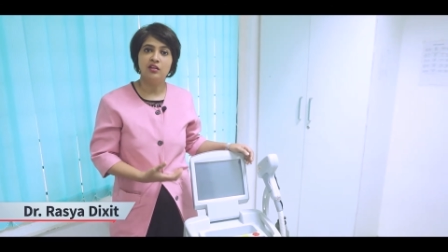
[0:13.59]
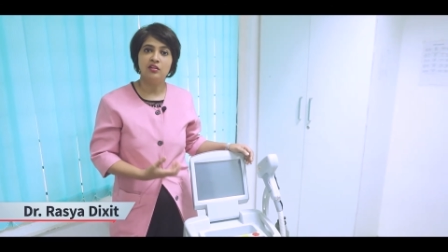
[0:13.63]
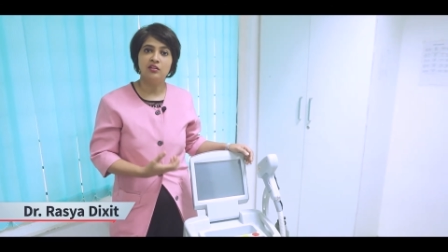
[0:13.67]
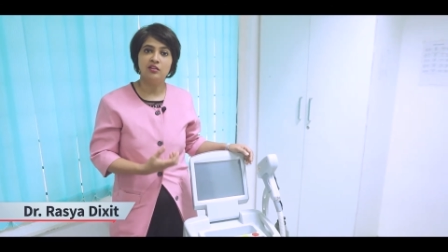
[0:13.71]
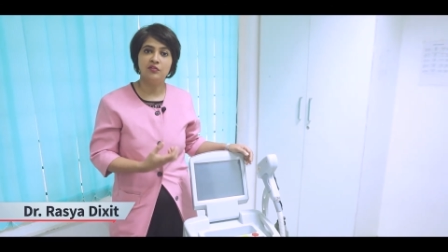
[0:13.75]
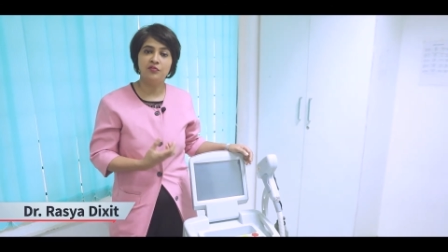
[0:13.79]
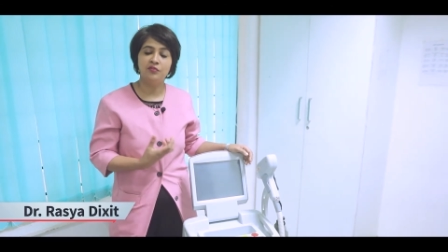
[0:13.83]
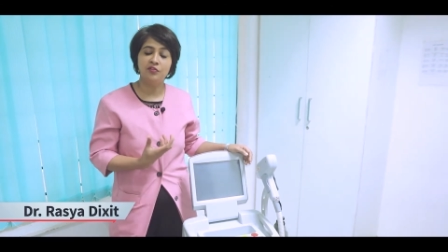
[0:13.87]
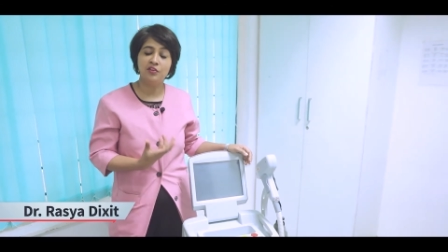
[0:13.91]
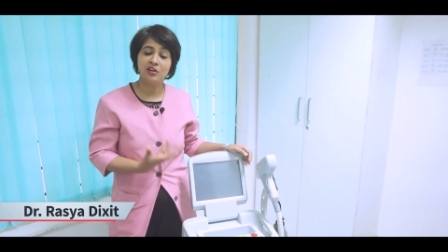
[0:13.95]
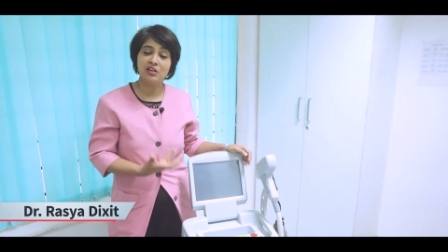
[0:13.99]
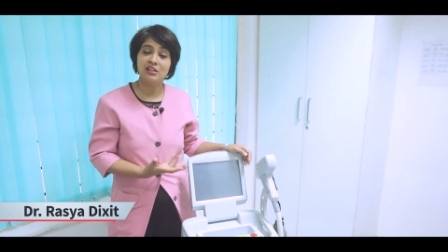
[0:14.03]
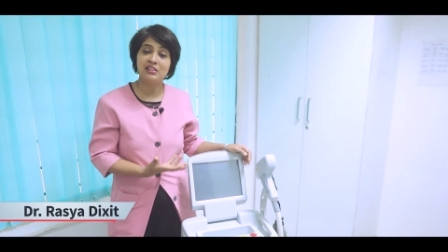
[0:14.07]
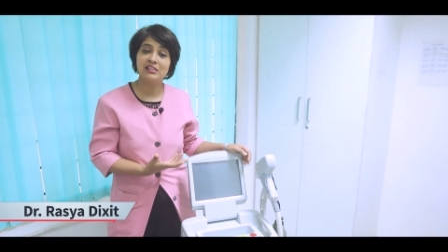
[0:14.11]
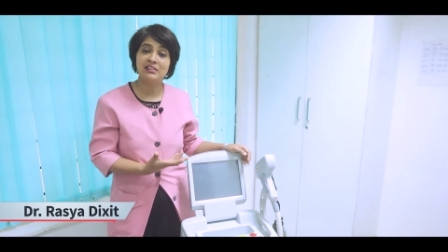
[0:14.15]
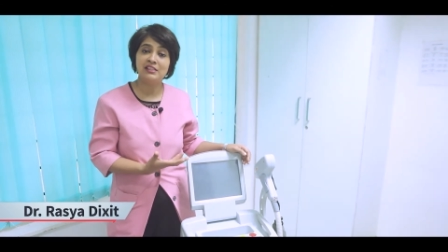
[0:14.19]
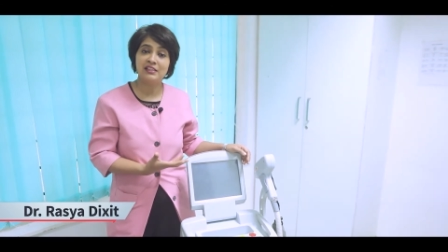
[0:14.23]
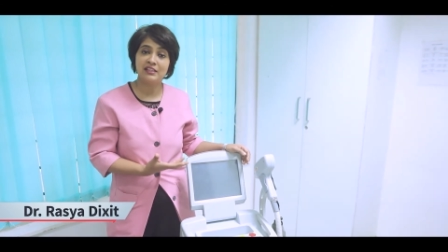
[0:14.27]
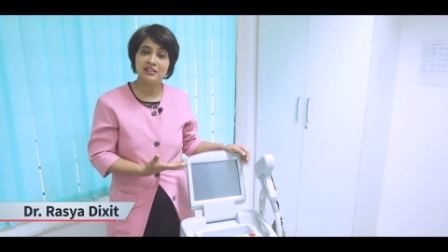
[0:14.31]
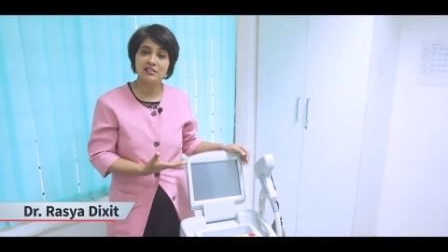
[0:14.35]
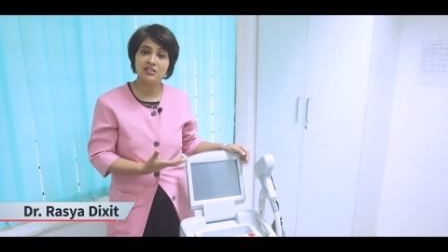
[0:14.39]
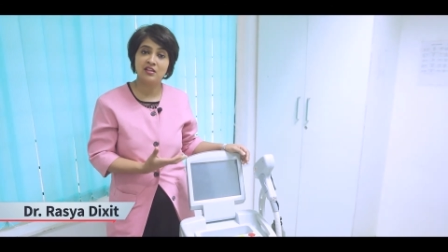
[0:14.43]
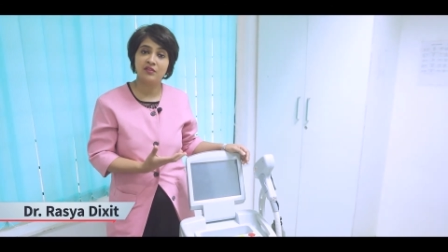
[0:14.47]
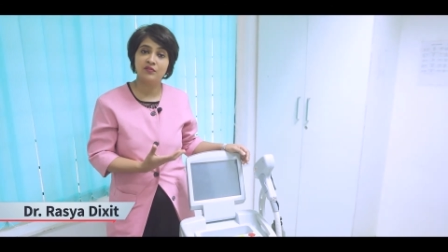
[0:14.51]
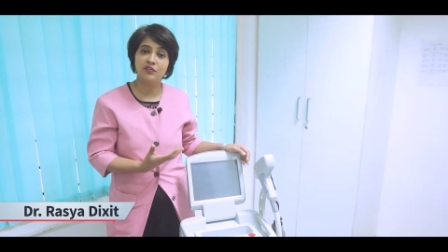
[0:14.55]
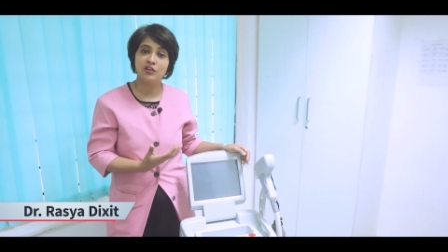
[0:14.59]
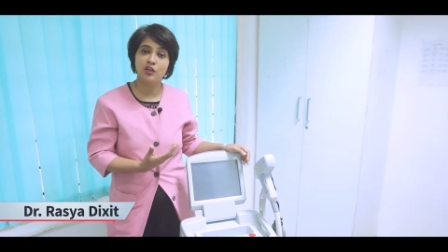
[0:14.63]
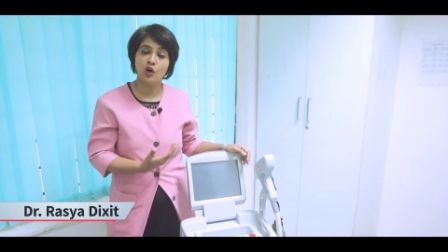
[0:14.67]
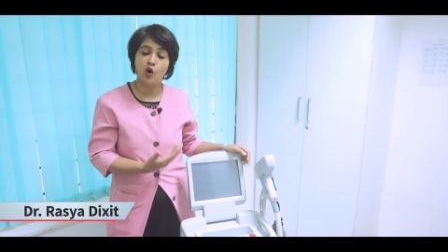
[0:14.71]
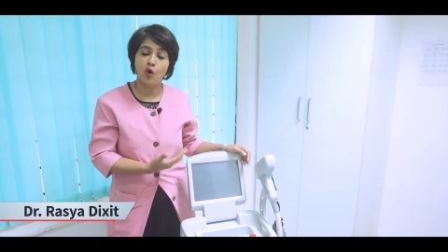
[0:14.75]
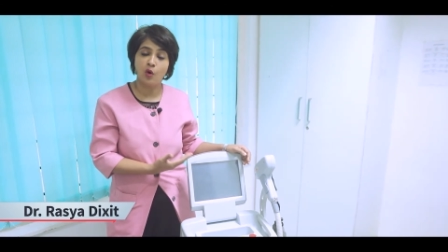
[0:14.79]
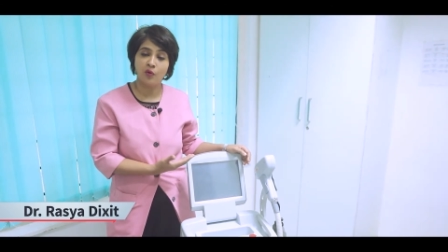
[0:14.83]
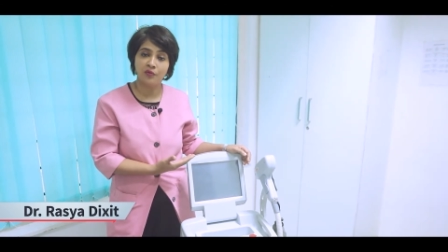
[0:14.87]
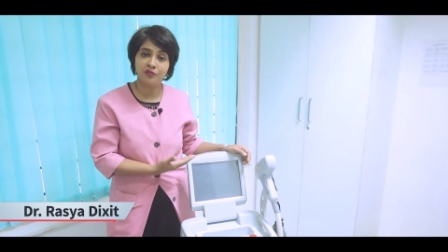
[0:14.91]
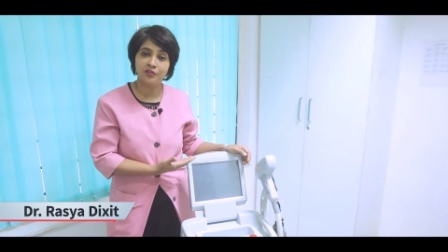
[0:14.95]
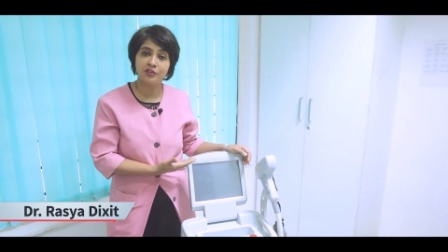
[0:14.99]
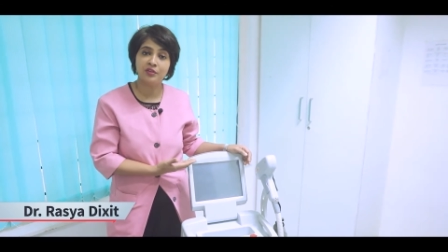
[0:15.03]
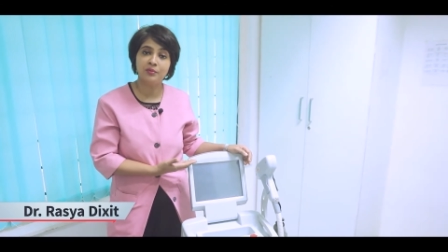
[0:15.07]
the first laser we
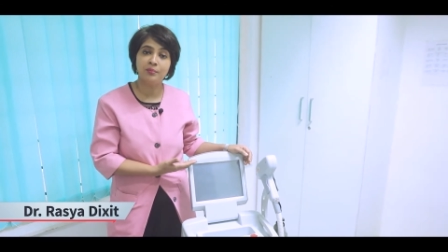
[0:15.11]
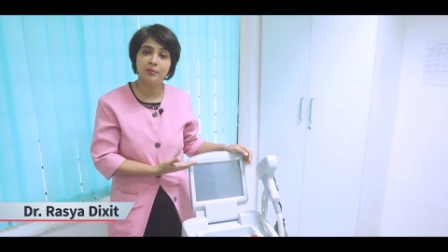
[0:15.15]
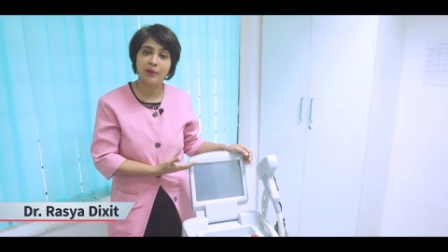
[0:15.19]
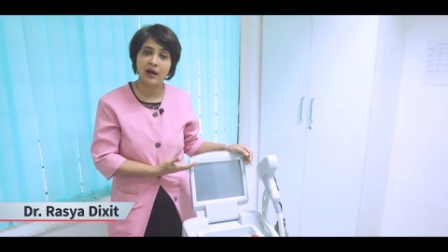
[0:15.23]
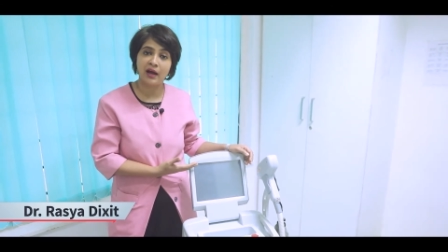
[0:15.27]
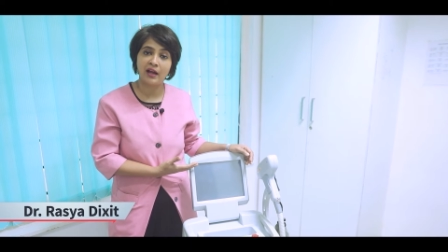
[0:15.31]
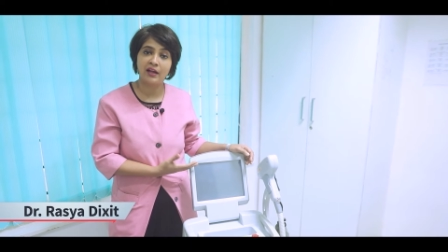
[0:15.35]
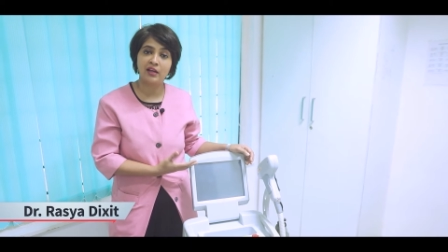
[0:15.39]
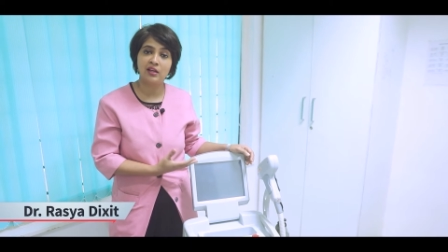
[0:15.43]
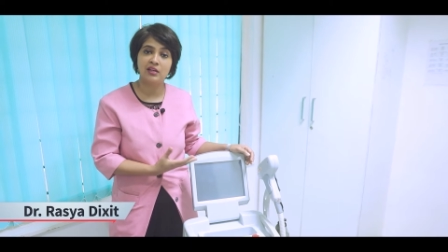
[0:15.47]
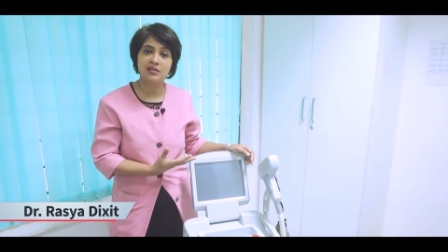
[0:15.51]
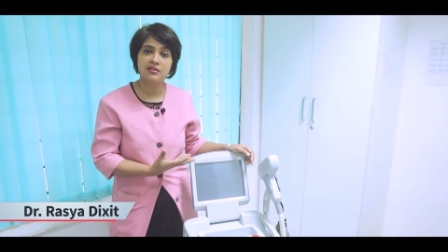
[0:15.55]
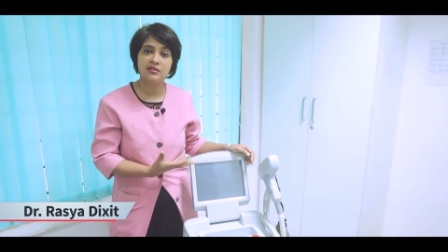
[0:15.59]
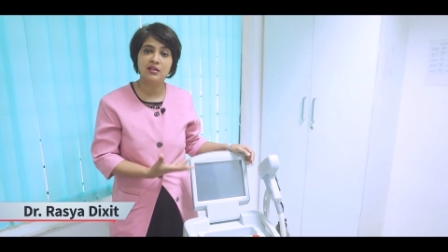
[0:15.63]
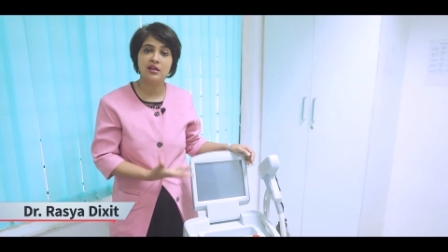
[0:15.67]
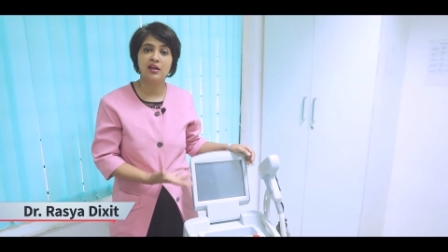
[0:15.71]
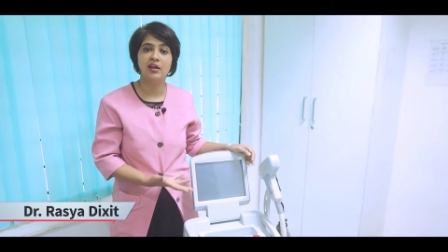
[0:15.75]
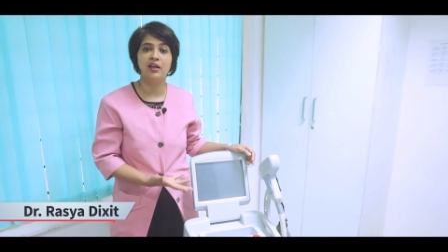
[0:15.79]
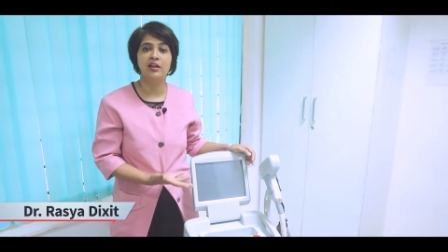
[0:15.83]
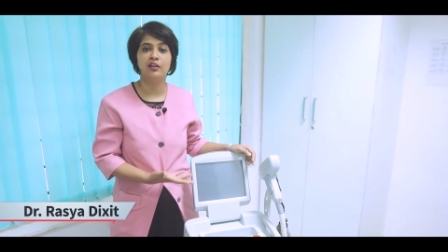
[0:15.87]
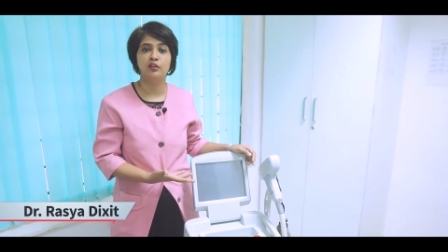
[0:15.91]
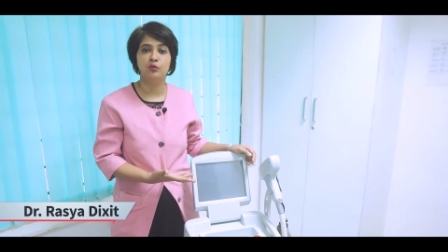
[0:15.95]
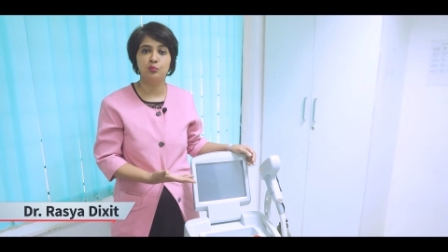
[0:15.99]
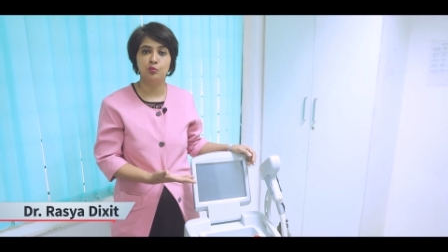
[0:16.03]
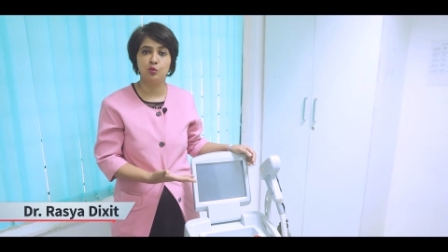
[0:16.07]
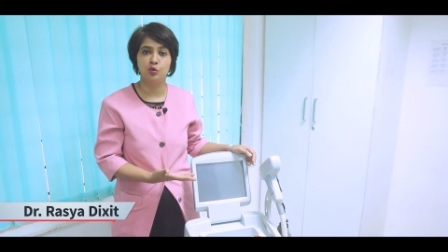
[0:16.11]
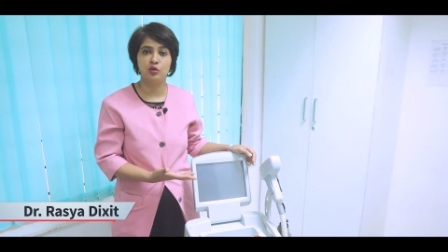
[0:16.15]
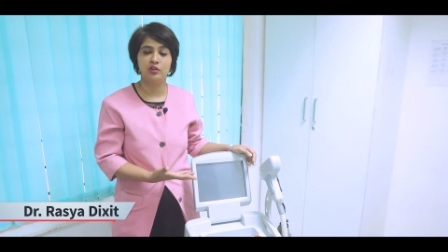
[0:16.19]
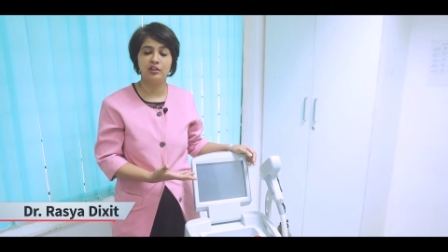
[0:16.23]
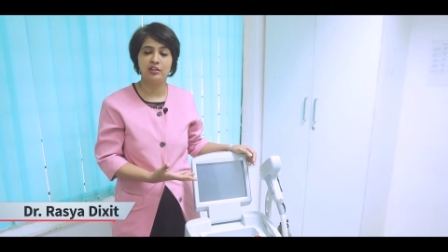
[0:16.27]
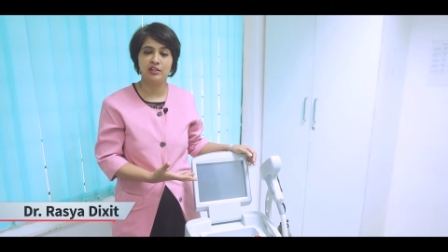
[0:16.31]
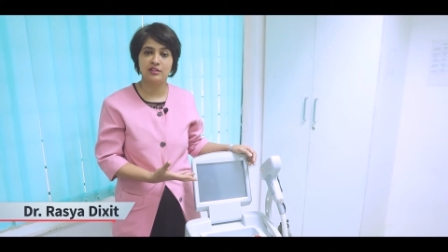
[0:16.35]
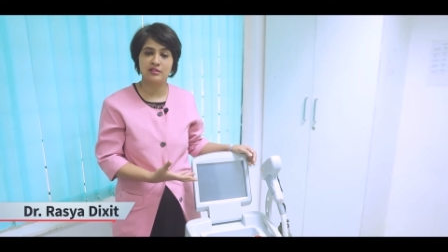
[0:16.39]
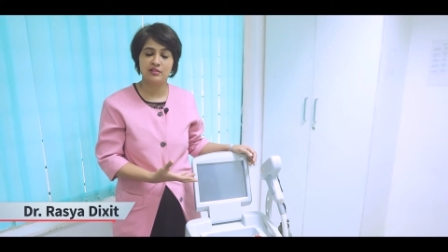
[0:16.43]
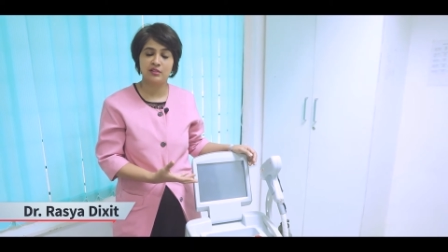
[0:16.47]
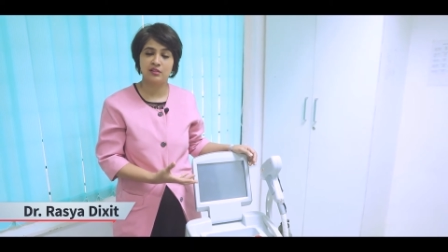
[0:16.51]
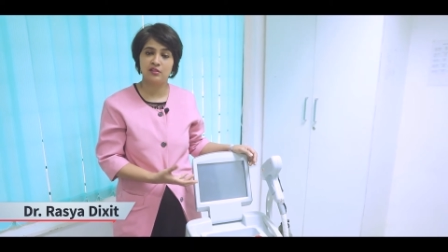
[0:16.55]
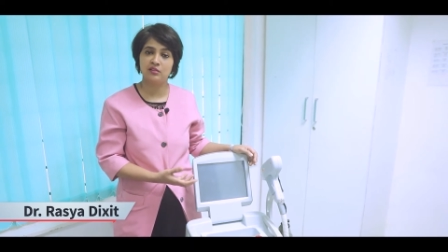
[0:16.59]
often buy is a hair removal
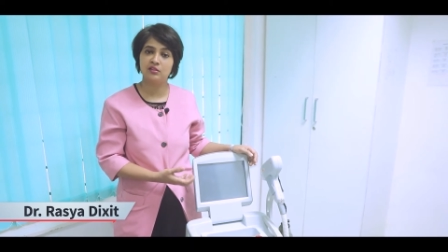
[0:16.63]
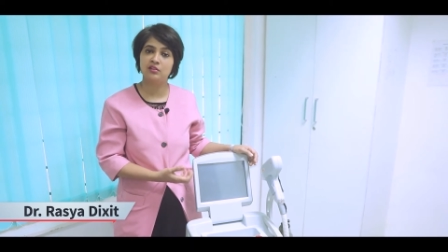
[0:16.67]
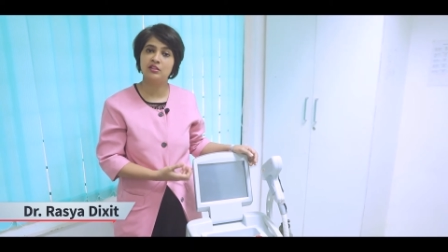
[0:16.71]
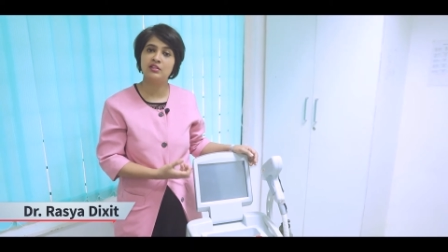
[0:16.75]
laser.